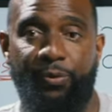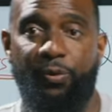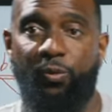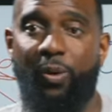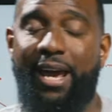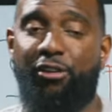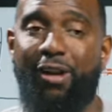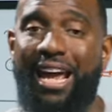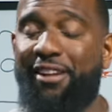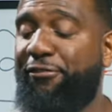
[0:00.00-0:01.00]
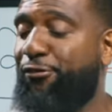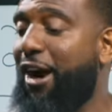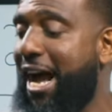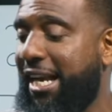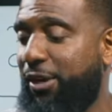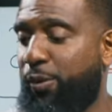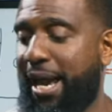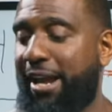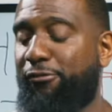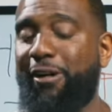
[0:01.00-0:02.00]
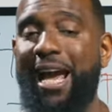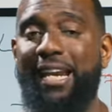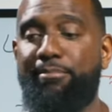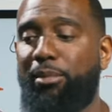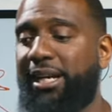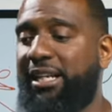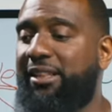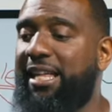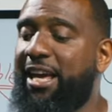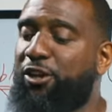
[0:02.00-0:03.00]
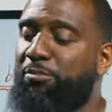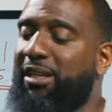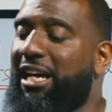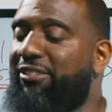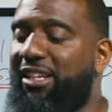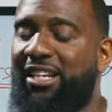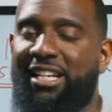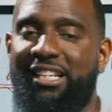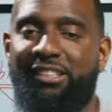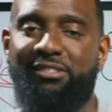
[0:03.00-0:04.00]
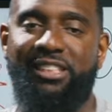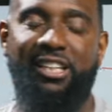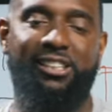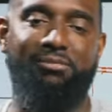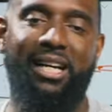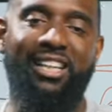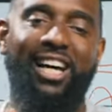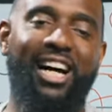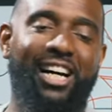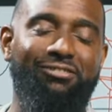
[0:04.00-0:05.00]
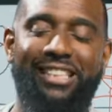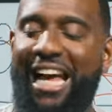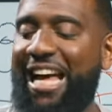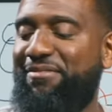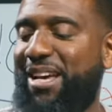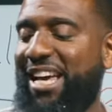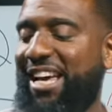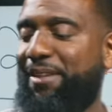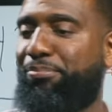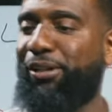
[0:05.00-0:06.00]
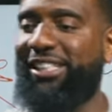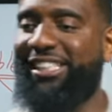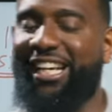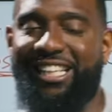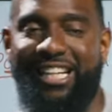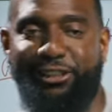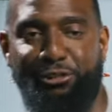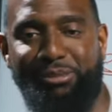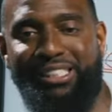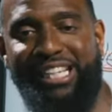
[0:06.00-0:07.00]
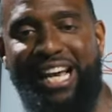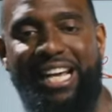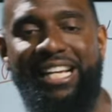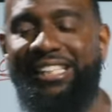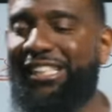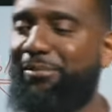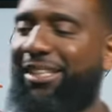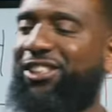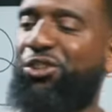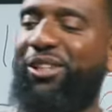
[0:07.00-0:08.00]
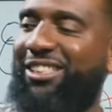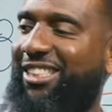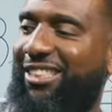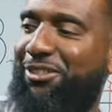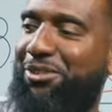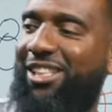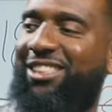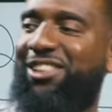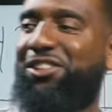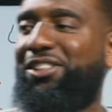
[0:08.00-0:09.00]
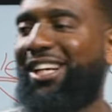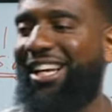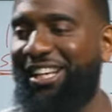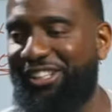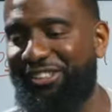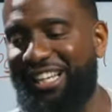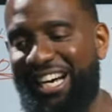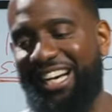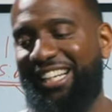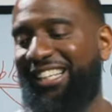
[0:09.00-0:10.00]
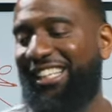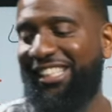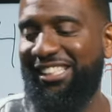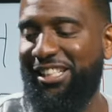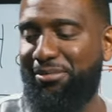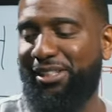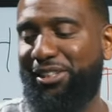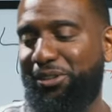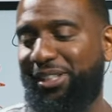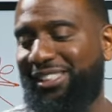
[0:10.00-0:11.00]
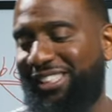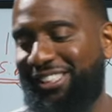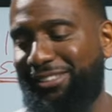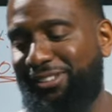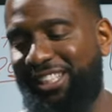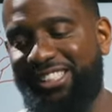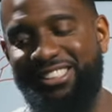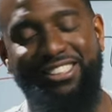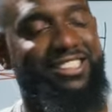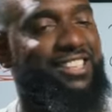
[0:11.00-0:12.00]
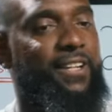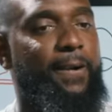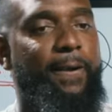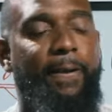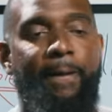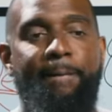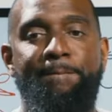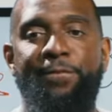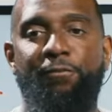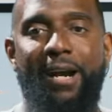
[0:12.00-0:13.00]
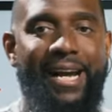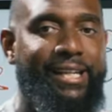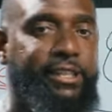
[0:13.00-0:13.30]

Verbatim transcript: We had a rally Friday. We had a rally Monday. Thank you, beloved. Shout out to my love, Nat, man. Appreciate that super chat. She been so consistent with us, yo. I ain't gonna lie. She been so consistent with us. Right?